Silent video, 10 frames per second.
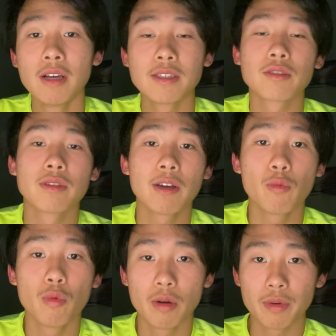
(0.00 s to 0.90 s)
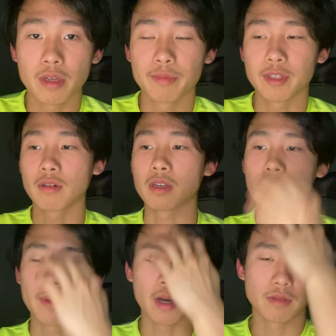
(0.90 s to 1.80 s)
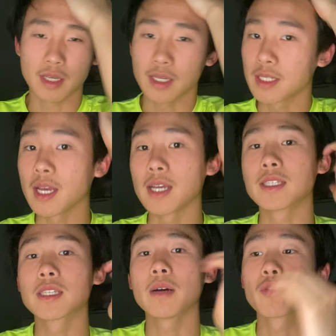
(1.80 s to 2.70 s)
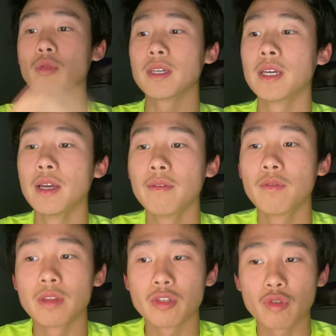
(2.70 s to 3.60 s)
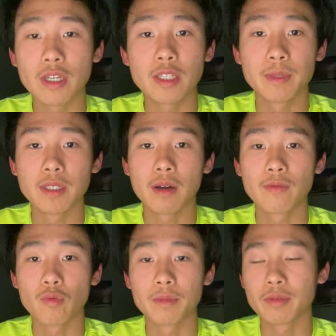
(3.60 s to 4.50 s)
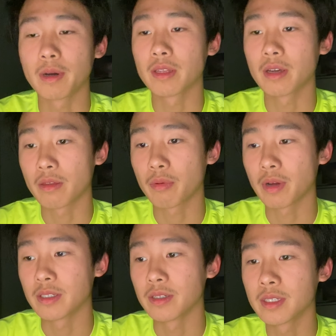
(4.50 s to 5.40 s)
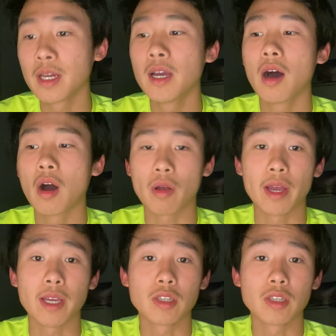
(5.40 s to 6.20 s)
So today what we're going to be talking about is a summary for the treatment of rheumatoid arthritis, RA.